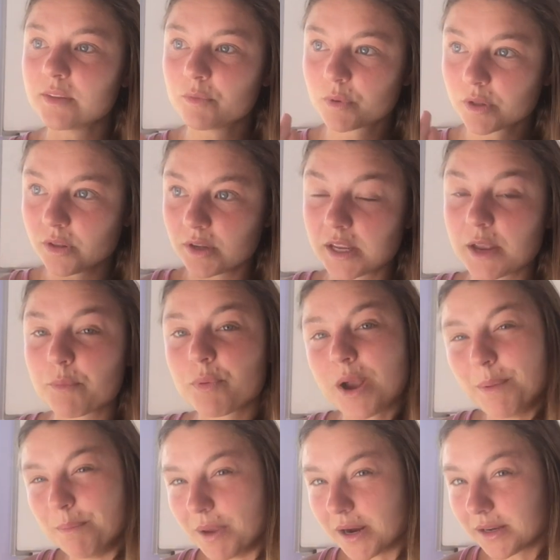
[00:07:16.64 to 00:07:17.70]
we're looking
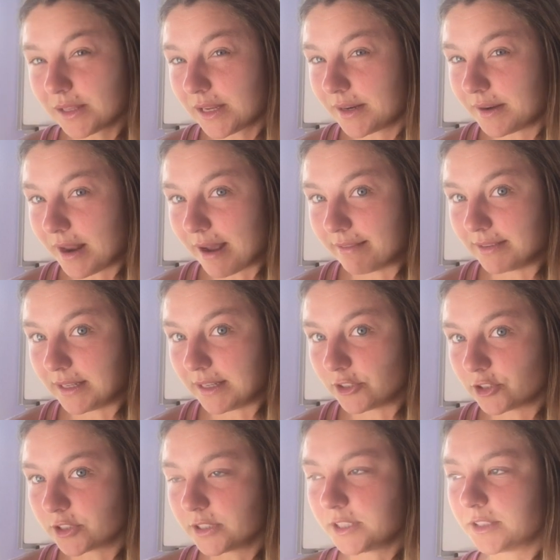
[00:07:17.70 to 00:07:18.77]
primarily at
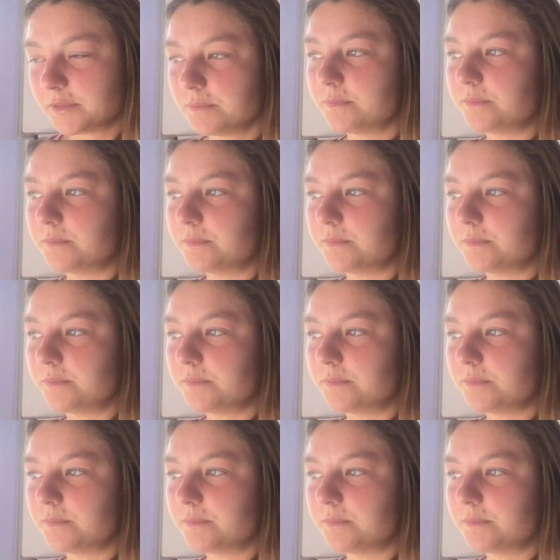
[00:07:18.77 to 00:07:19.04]
navigation here.